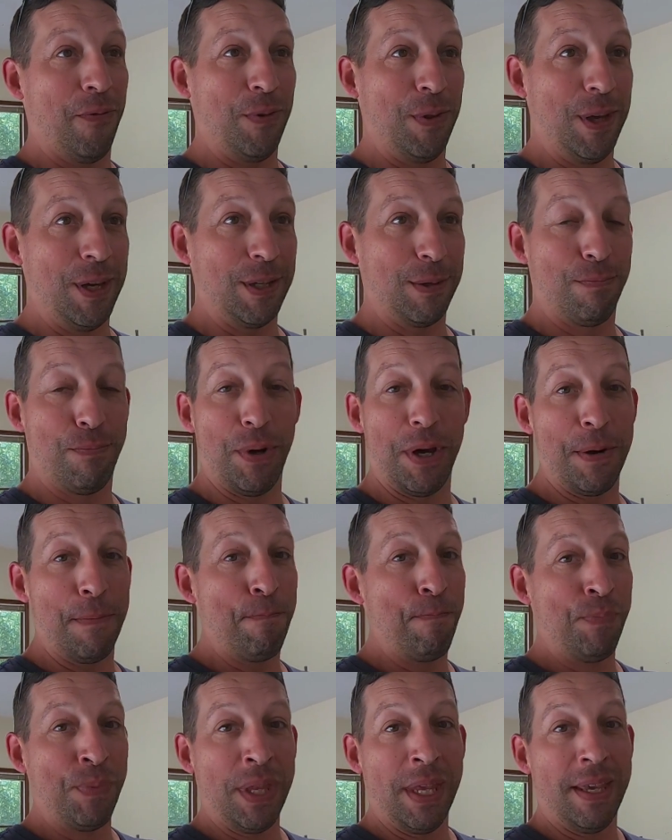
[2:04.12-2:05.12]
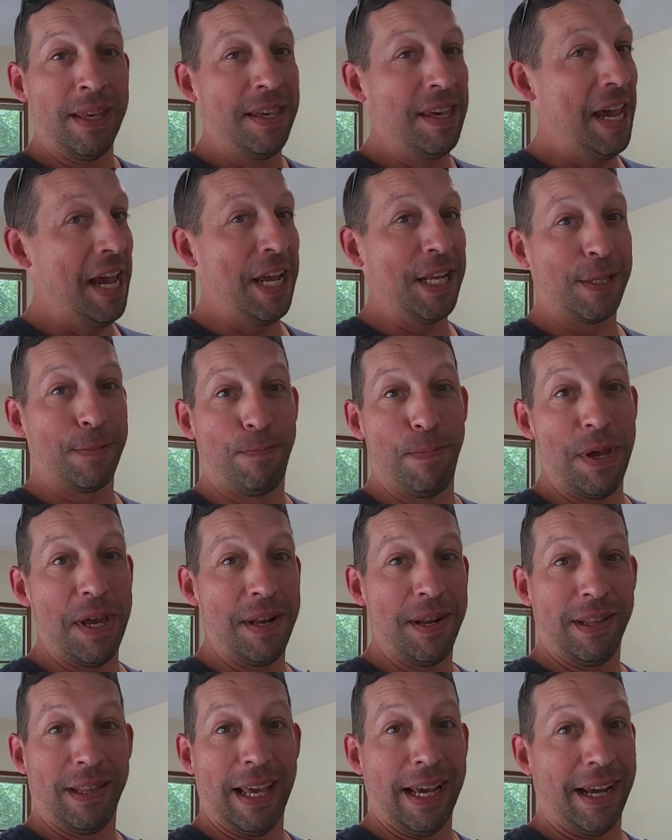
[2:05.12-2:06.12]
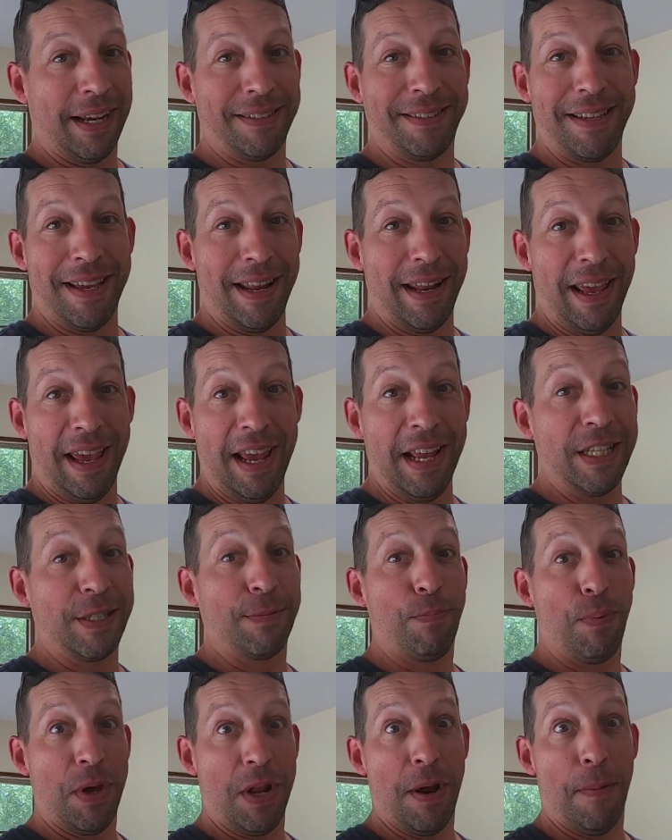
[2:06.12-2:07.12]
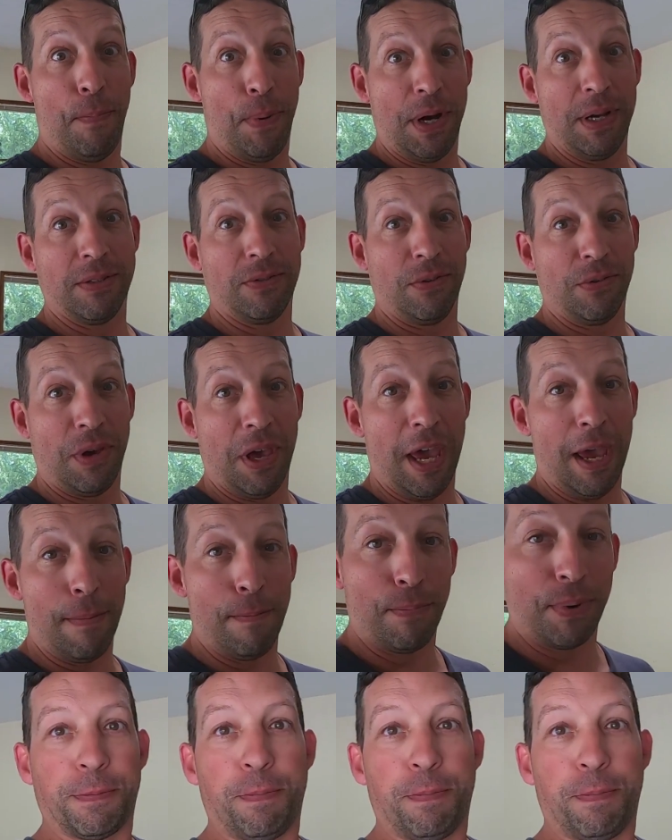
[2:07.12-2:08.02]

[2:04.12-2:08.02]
for this, but it's been, like I said, it's been a puzzle game.